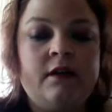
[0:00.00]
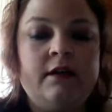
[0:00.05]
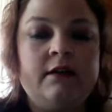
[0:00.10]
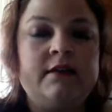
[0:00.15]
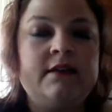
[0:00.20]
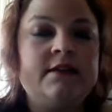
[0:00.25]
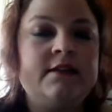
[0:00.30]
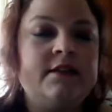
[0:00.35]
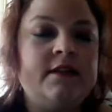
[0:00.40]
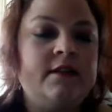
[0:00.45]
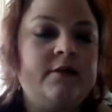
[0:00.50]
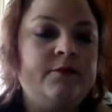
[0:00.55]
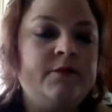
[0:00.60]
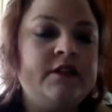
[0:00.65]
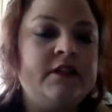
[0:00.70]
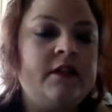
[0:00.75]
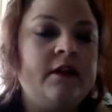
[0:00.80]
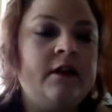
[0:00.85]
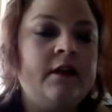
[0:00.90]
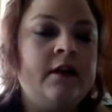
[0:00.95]
the same
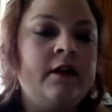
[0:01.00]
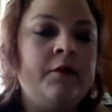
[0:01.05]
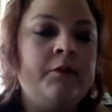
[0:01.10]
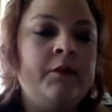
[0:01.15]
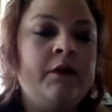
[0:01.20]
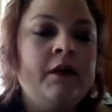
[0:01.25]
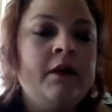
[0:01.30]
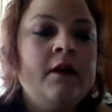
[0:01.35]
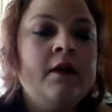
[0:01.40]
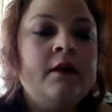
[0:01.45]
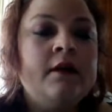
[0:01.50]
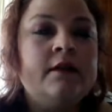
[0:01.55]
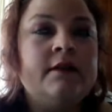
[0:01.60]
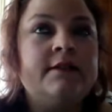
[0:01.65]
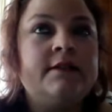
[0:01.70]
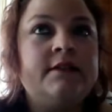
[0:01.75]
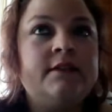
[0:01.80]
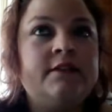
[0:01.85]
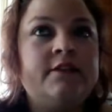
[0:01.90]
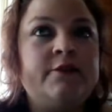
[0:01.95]
time,
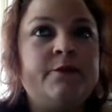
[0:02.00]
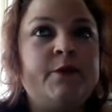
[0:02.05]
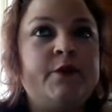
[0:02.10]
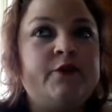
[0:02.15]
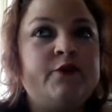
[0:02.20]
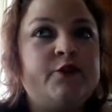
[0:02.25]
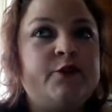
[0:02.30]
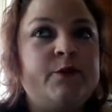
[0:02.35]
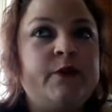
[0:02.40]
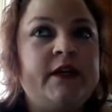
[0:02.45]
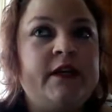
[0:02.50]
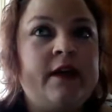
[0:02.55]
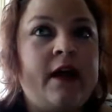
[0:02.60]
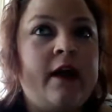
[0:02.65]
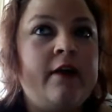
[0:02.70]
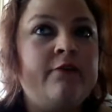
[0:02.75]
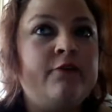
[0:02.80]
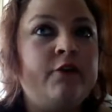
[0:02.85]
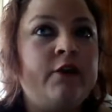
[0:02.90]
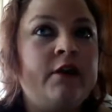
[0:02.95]
this is supposed to be an
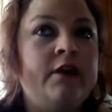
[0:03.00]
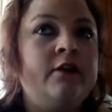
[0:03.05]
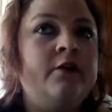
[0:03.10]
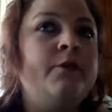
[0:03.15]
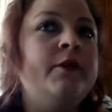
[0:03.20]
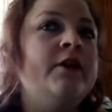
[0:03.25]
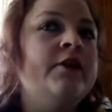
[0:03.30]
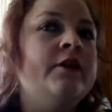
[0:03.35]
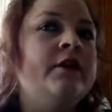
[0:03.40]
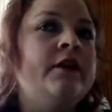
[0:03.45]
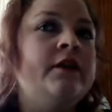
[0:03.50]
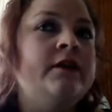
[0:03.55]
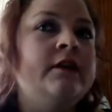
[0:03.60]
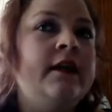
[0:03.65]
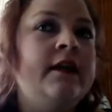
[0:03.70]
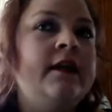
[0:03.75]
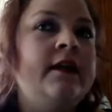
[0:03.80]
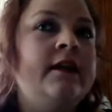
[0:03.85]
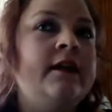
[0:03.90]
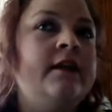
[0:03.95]
African American
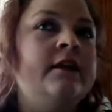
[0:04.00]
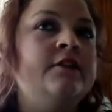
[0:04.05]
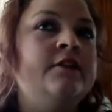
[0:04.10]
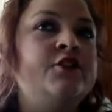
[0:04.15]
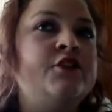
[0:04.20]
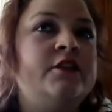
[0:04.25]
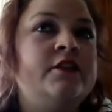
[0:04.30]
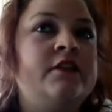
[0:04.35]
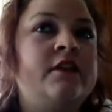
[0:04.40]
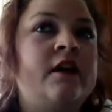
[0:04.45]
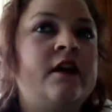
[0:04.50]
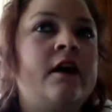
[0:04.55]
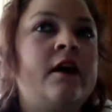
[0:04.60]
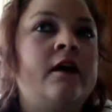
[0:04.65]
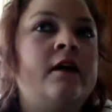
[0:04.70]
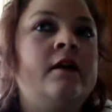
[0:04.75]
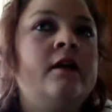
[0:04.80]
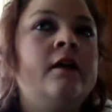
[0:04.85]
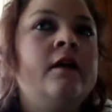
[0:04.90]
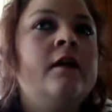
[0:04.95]
lady, and she's
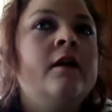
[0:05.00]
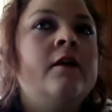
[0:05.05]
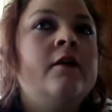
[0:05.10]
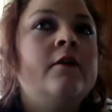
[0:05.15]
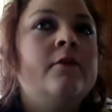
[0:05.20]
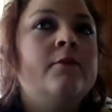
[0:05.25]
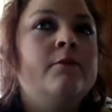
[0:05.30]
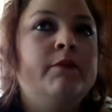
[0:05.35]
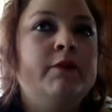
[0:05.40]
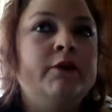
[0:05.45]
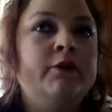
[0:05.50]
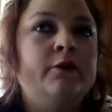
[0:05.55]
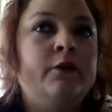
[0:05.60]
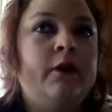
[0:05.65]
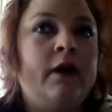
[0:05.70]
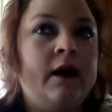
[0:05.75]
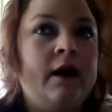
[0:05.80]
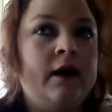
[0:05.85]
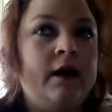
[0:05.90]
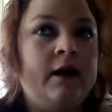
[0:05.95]
got blue
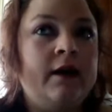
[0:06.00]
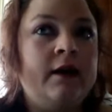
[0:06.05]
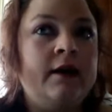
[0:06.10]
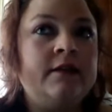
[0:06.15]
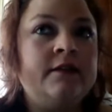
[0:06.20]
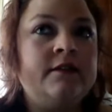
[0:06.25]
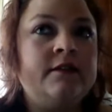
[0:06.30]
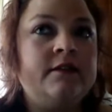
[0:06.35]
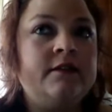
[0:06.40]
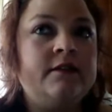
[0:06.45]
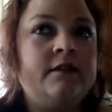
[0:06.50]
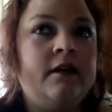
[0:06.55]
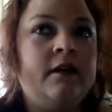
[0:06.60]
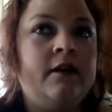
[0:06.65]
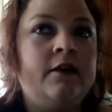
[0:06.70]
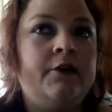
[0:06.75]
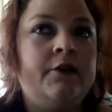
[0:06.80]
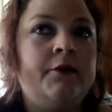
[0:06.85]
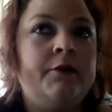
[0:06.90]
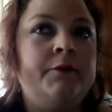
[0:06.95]
eyes.
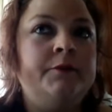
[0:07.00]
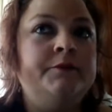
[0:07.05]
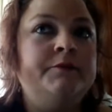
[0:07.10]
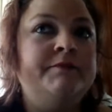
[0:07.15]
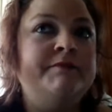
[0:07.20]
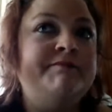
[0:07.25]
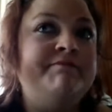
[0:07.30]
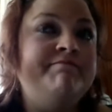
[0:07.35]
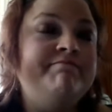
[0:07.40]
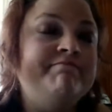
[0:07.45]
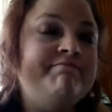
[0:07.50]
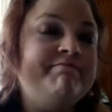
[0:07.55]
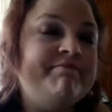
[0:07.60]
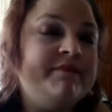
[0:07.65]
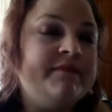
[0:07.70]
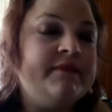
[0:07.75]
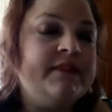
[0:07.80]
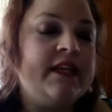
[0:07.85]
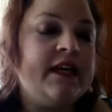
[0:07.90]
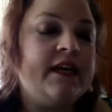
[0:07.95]

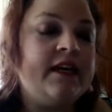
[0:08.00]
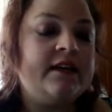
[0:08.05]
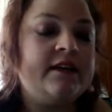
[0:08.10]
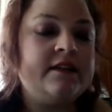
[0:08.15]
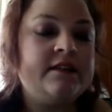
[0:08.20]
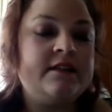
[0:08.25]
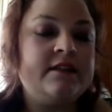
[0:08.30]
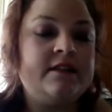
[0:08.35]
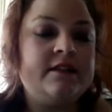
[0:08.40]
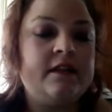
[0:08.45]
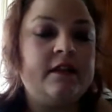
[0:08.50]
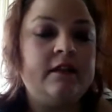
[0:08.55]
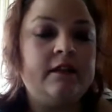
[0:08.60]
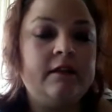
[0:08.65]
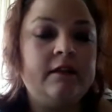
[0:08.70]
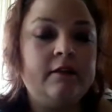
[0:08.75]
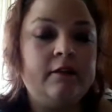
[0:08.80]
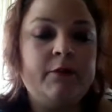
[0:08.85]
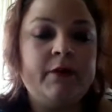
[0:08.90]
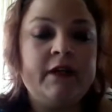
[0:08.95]
That's a
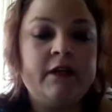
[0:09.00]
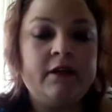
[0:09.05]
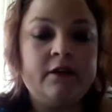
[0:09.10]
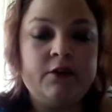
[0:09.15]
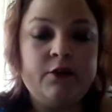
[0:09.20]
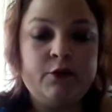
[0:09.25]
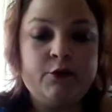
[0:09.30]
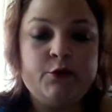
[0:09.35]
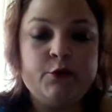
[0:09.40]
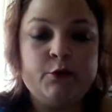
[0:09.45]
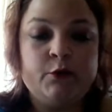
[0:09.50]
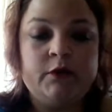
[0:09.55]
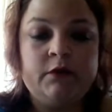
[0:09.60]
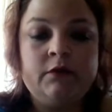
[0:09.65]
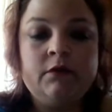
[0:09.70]
little bit unusual.